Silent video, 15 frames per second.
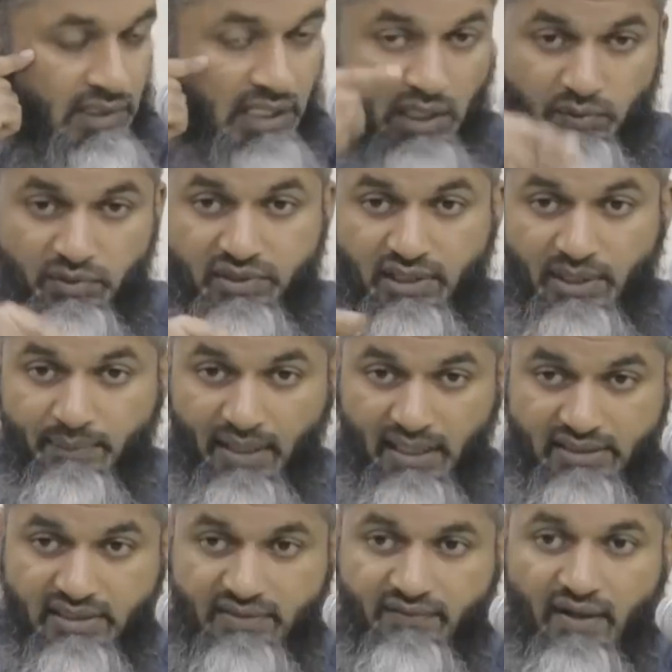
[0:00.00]
He will
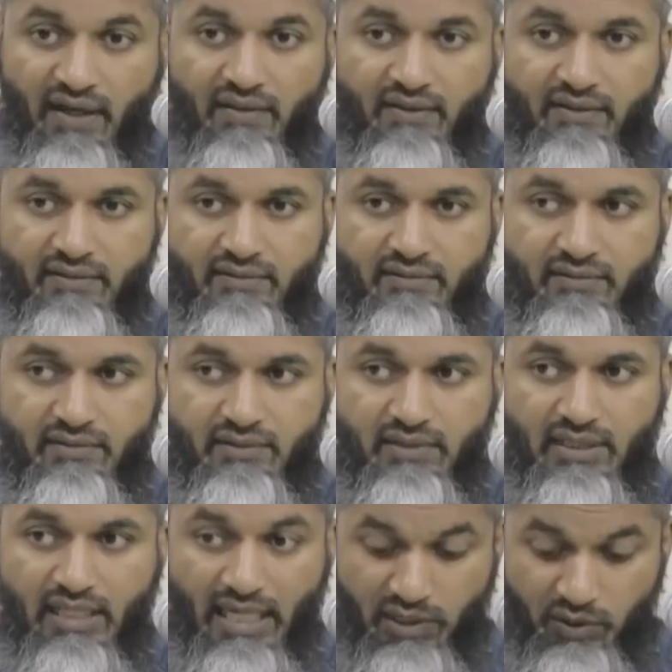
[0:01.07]
surpass his father.
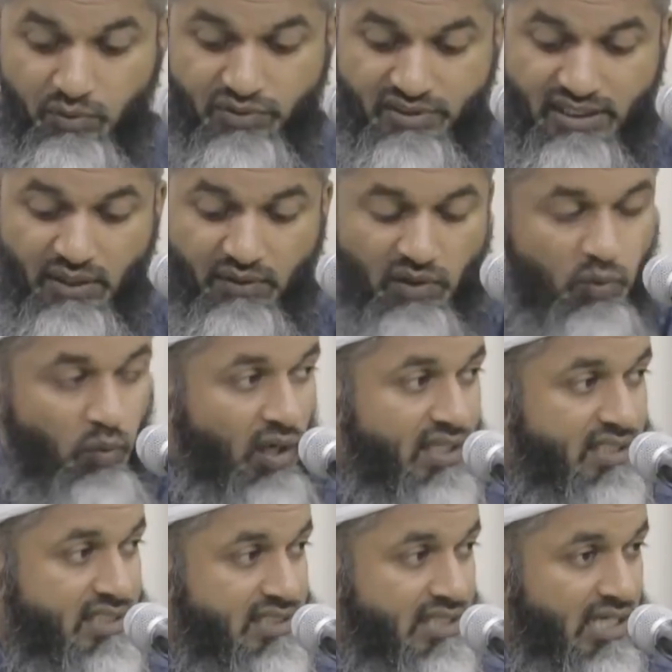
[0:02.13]
And you will see the
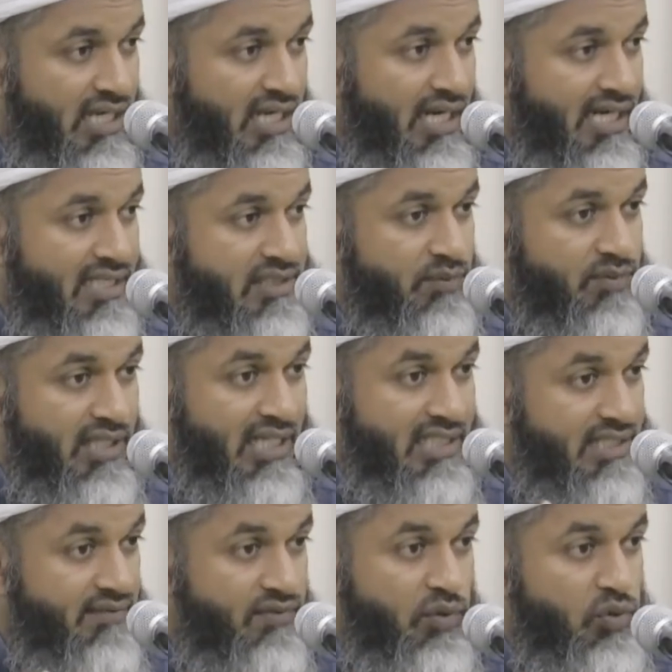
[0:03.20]
qualities that Allah Azza wa Jal
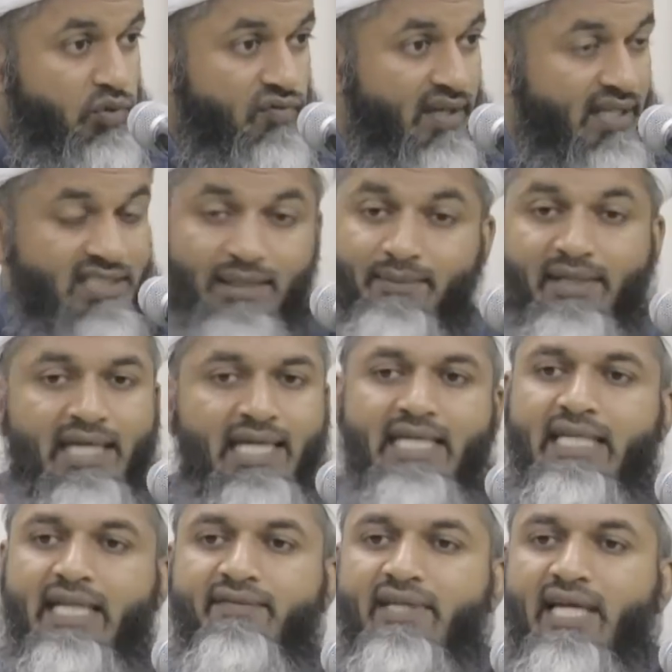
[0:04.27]
has given Yusuf alayhi salam.
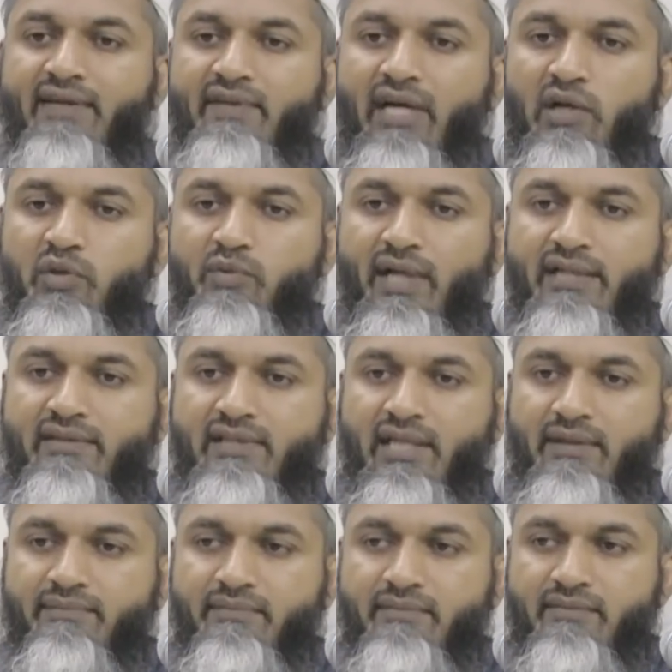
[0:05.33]
He never gave Yaqub alayhi
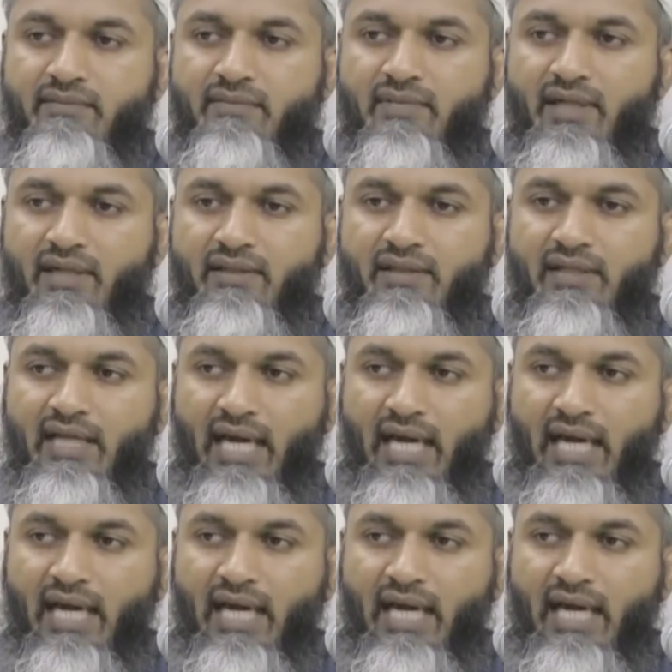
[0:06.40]
salam, right?